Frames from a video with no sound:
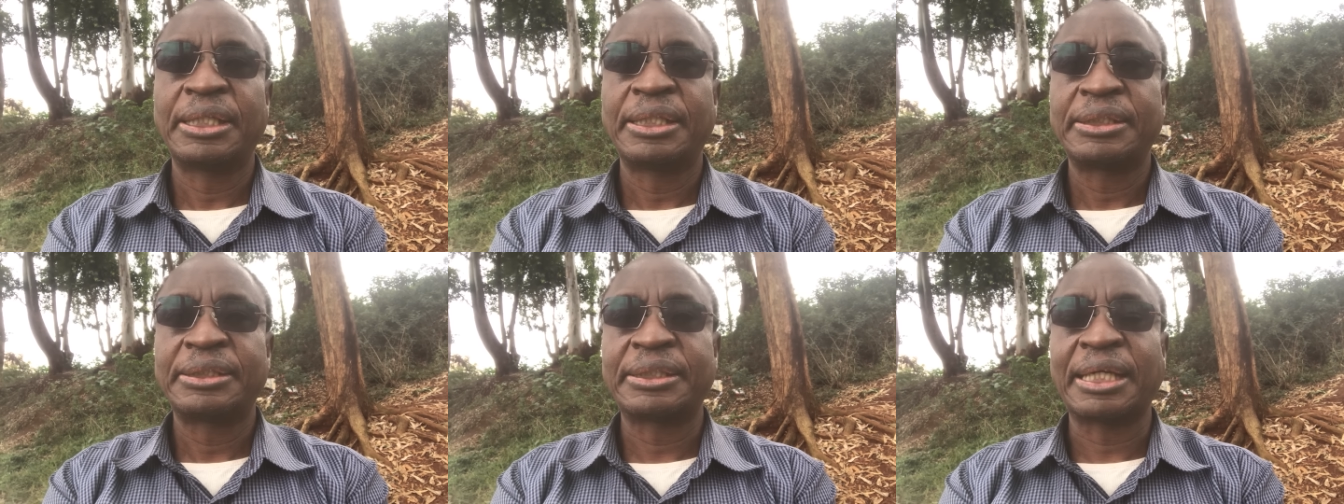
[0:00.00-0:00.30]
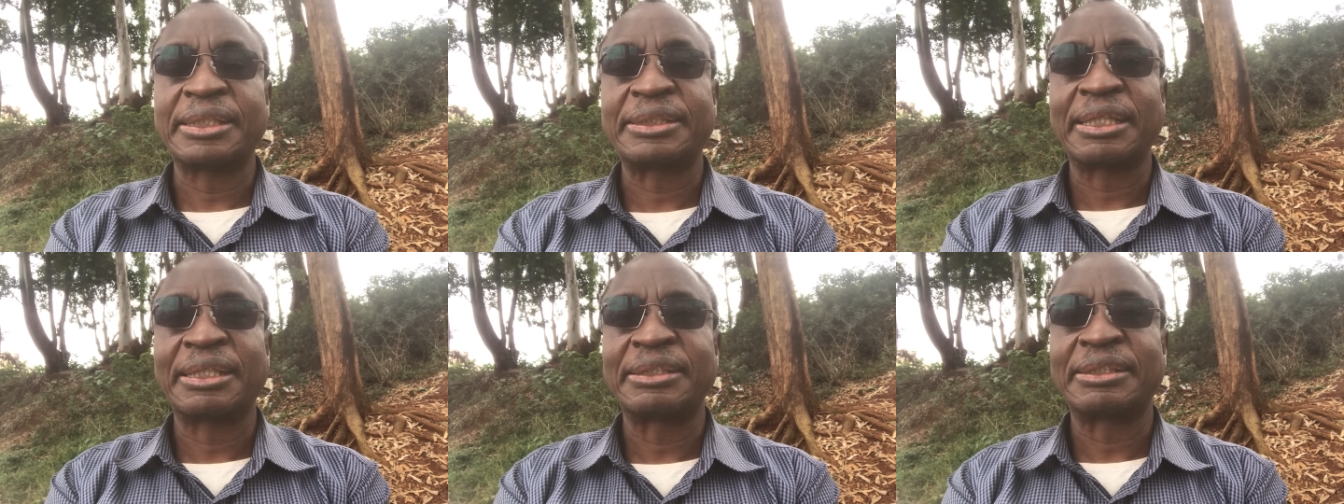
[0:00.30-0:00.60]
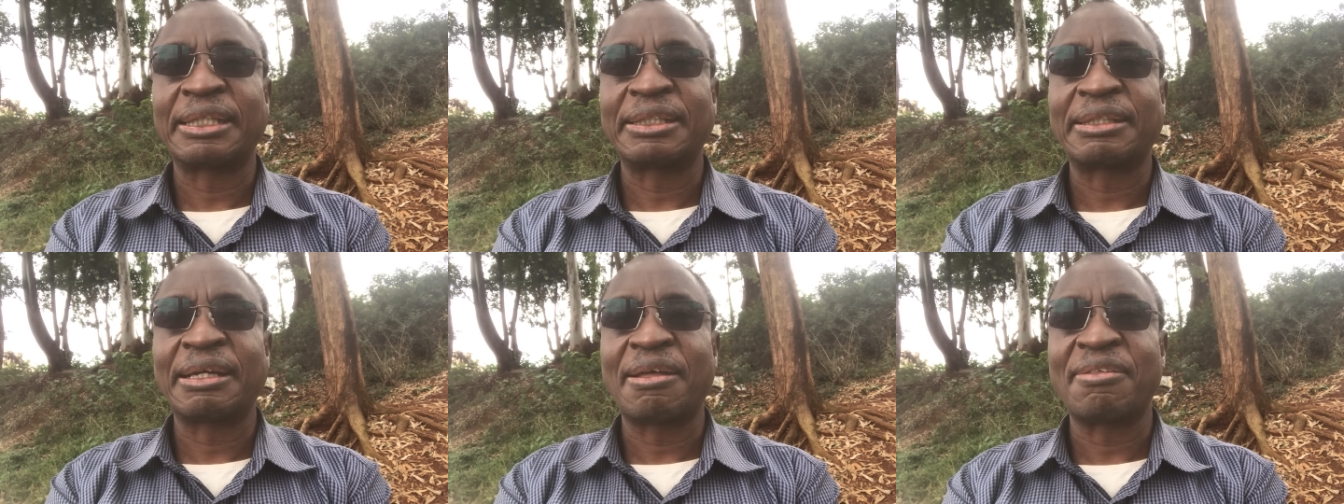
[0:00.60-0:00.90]
such and
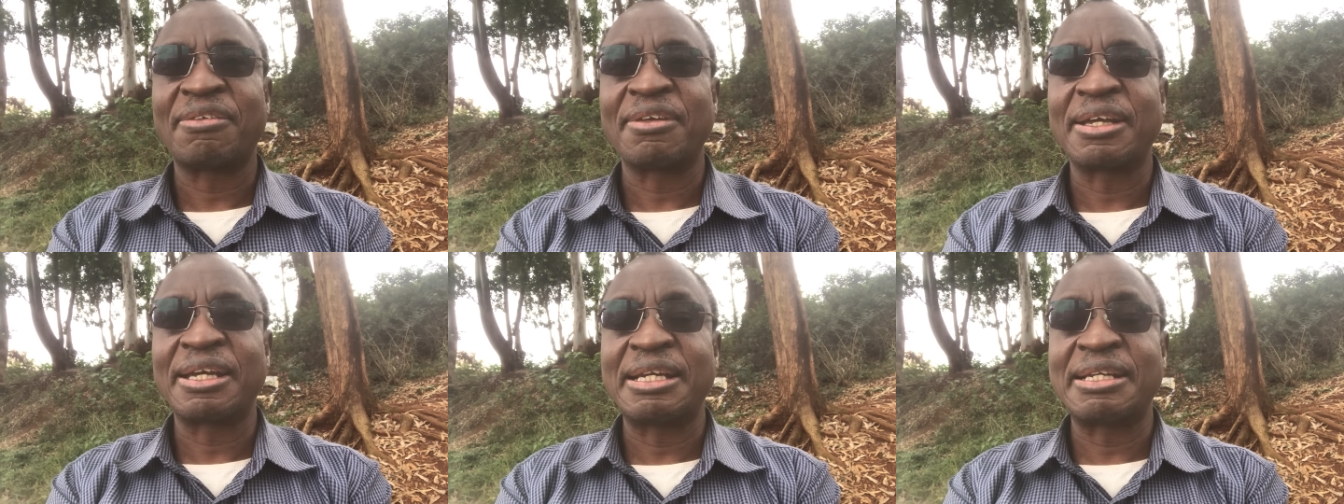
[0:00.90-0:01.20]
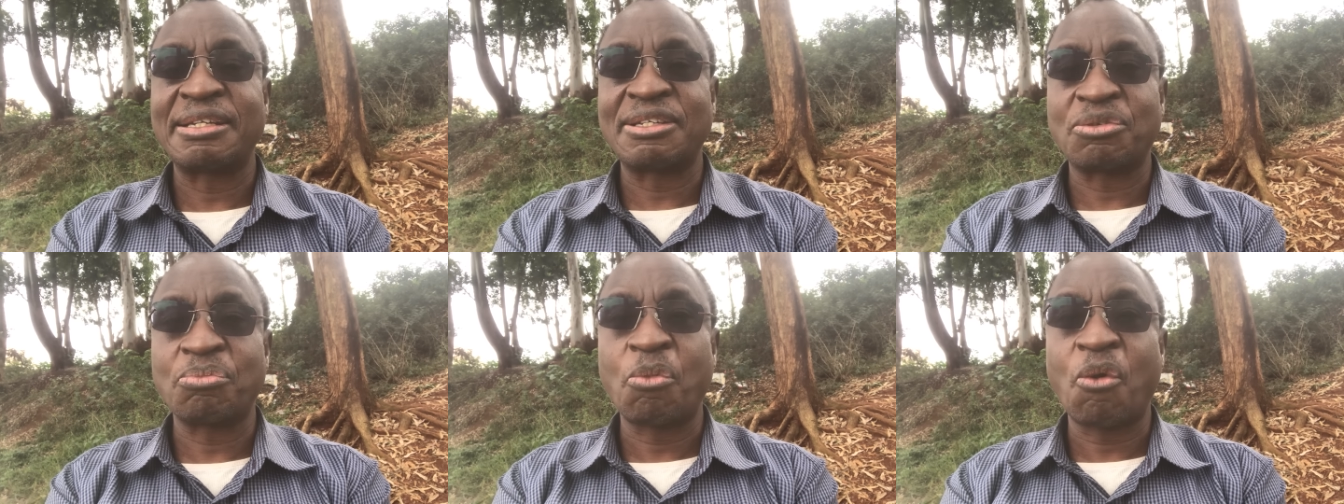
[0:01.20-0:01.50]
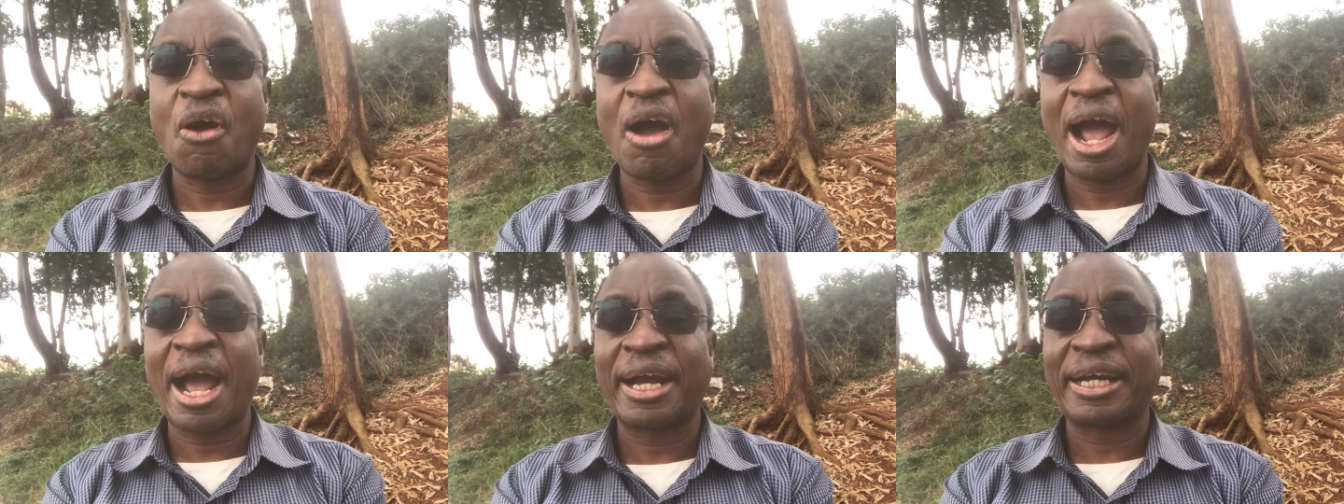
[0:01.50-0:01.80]
such a thing. It is
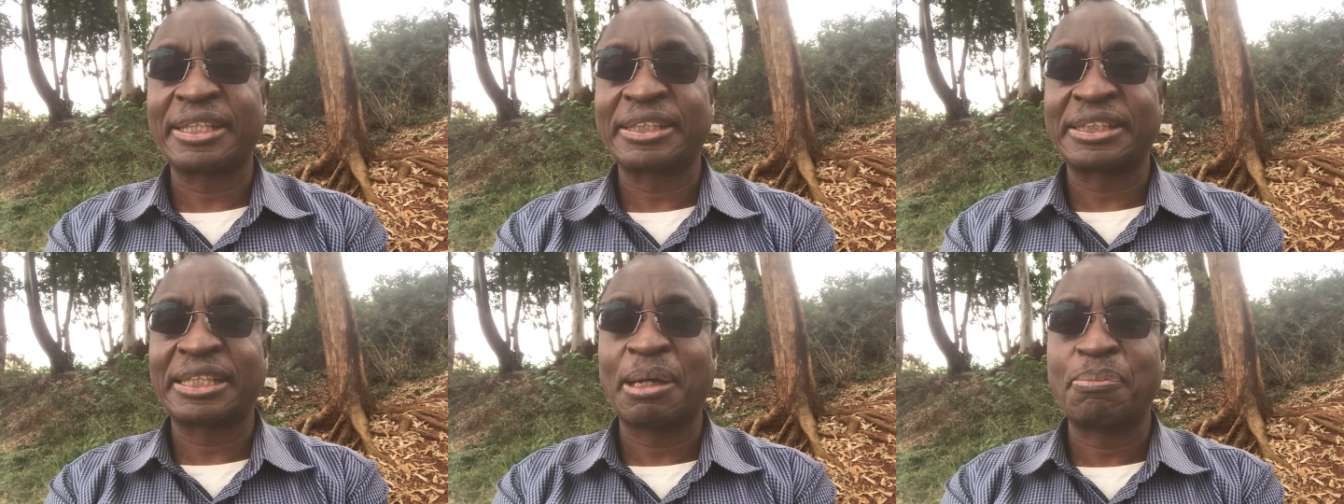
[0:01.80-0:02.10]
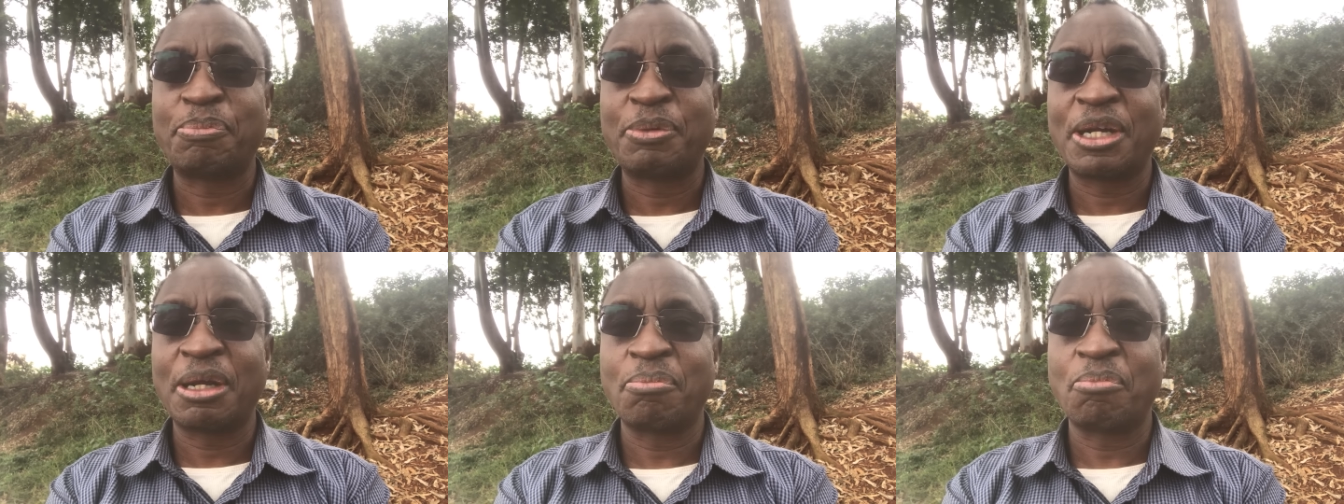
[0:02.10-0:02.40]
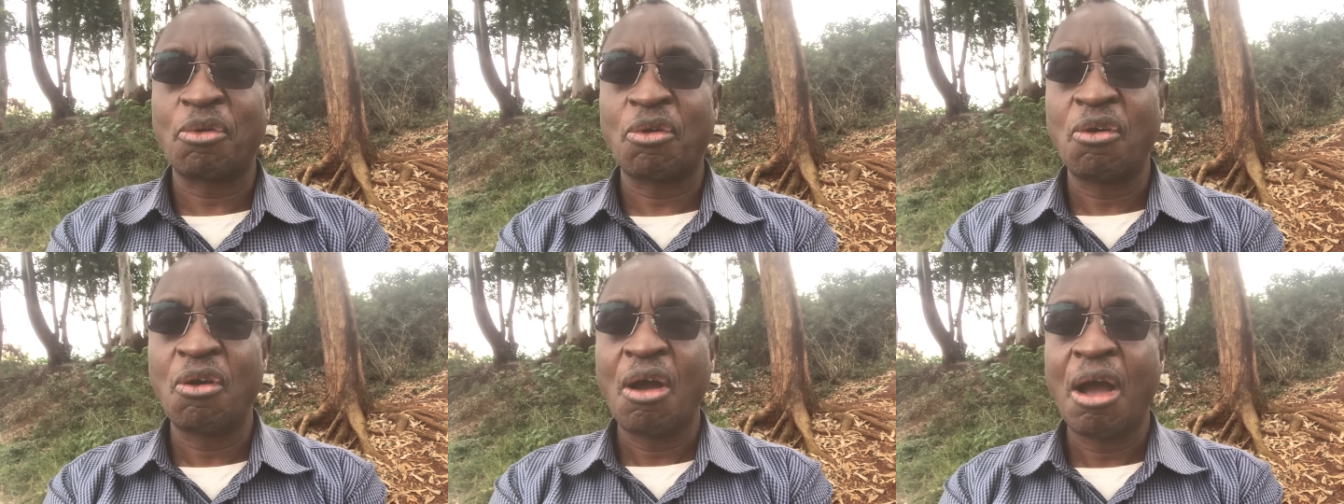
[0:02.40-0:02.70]
more
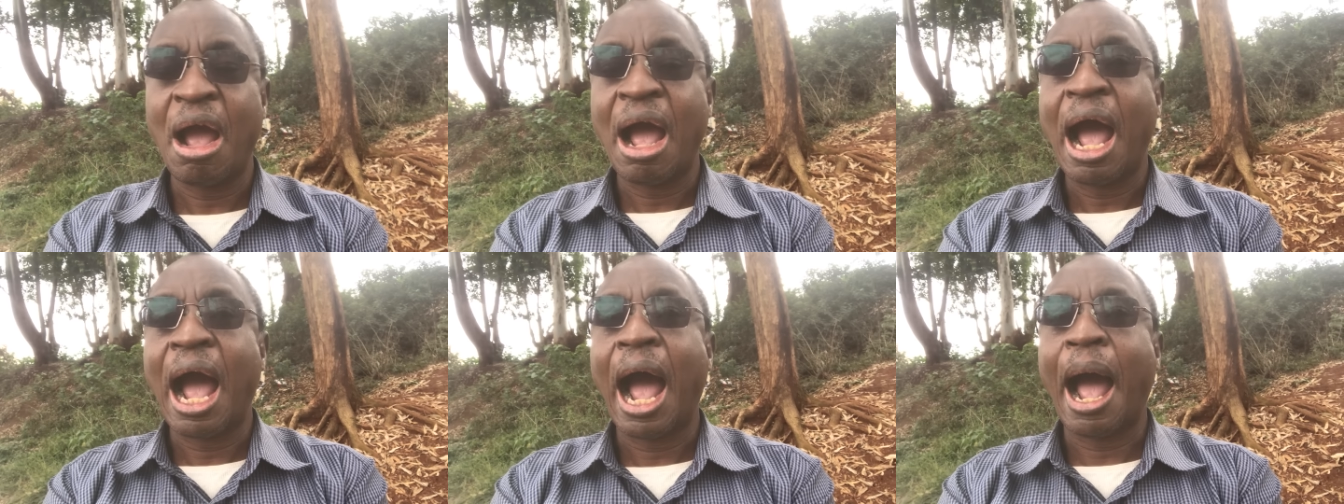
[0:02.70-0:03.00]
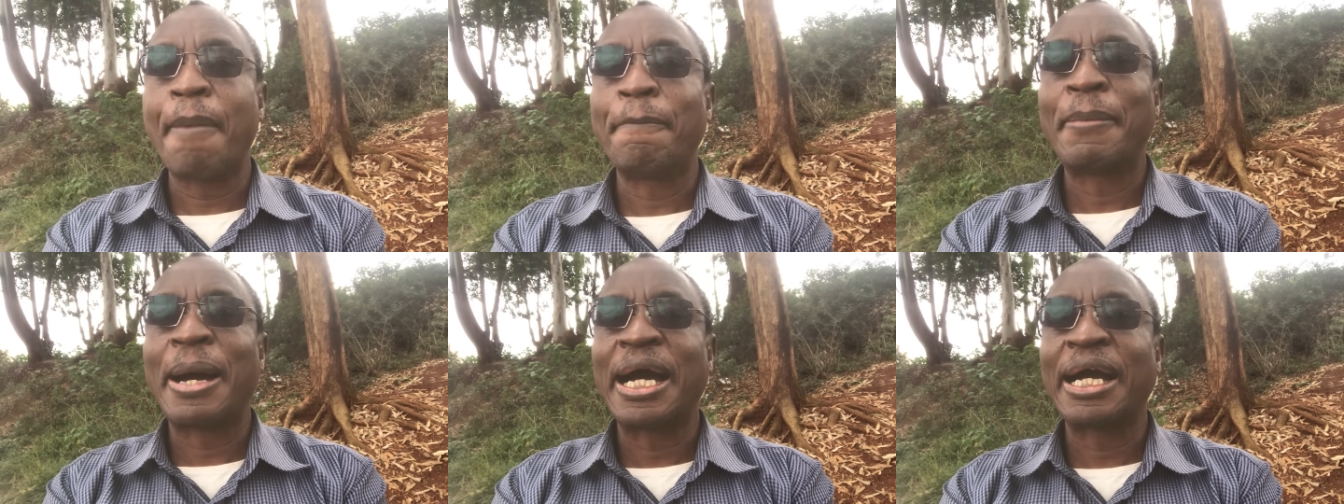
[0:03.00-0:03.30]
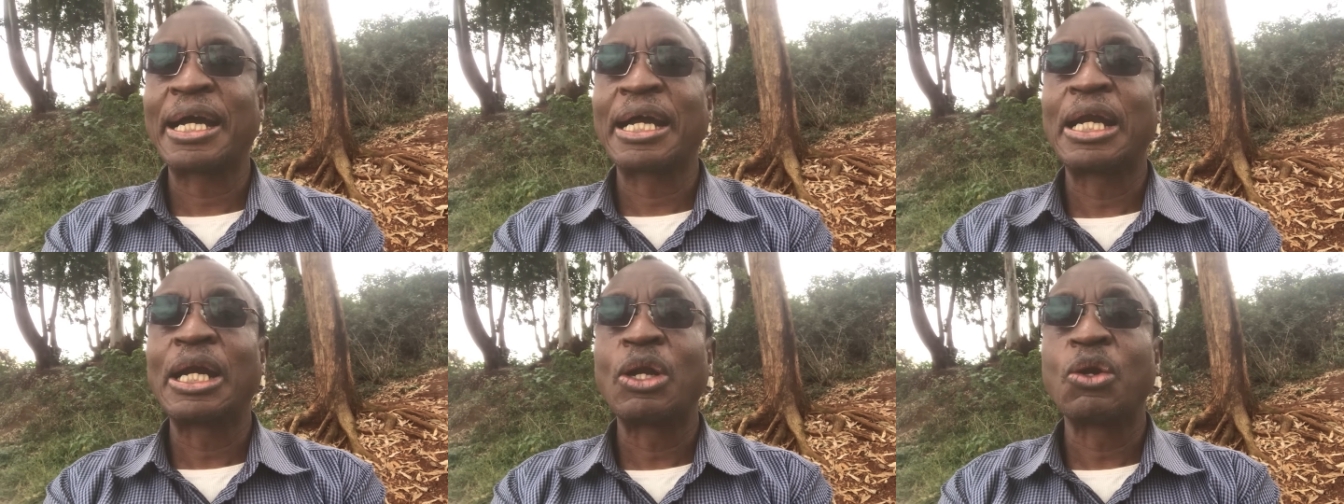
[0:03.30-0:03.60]
acceptable
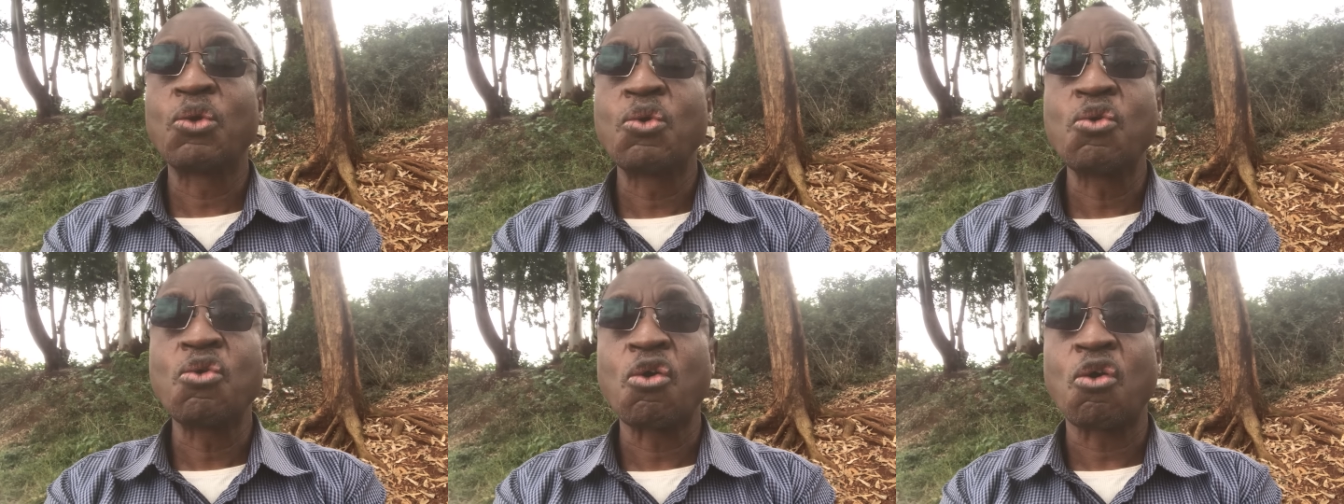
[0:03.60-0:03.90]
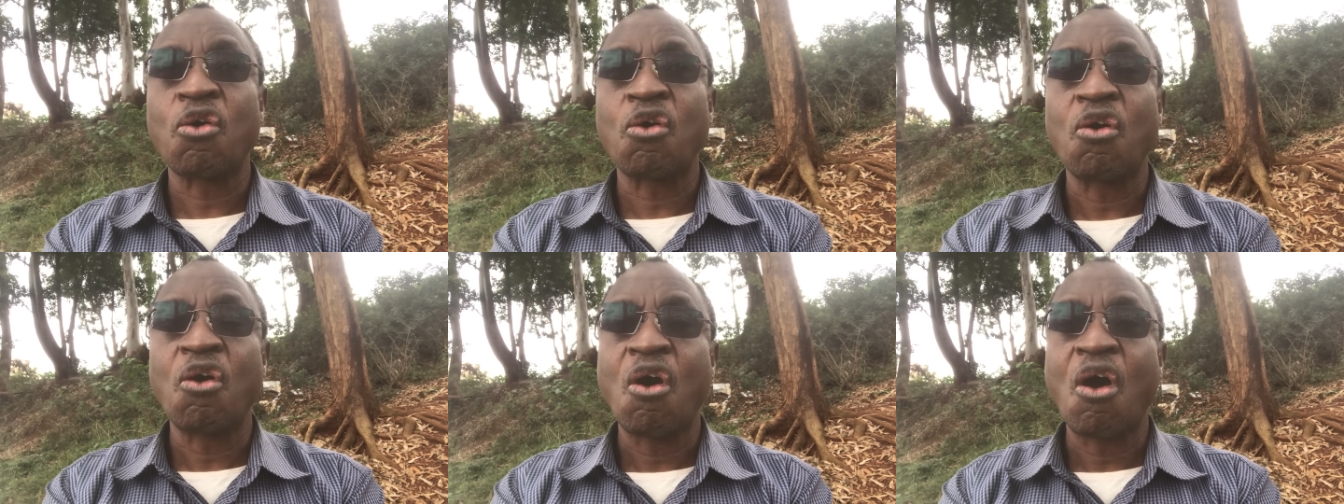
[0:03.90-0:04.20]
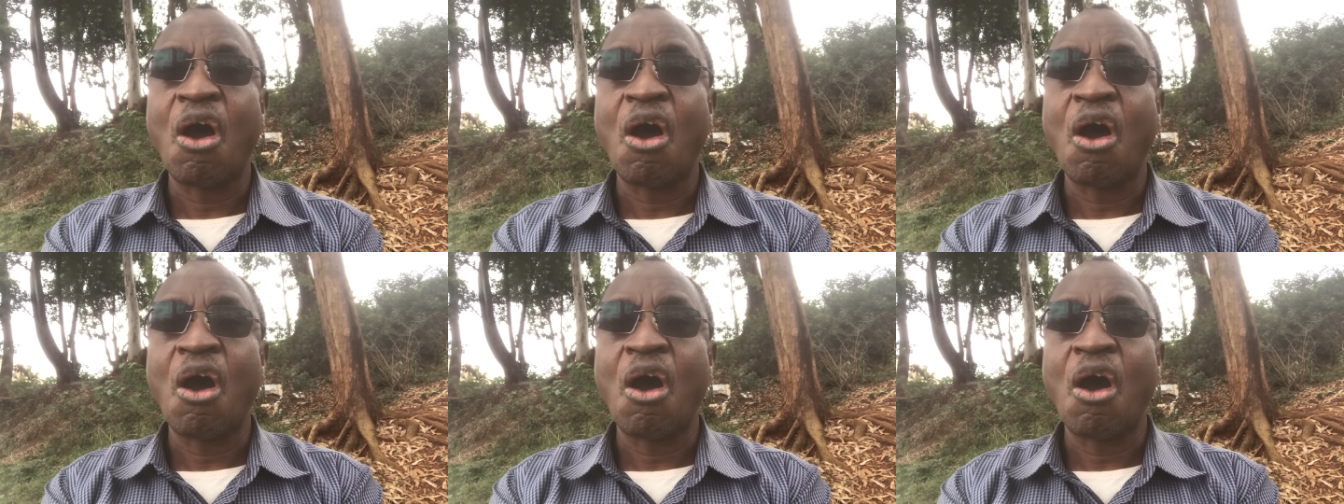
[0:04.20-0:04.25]
among Luo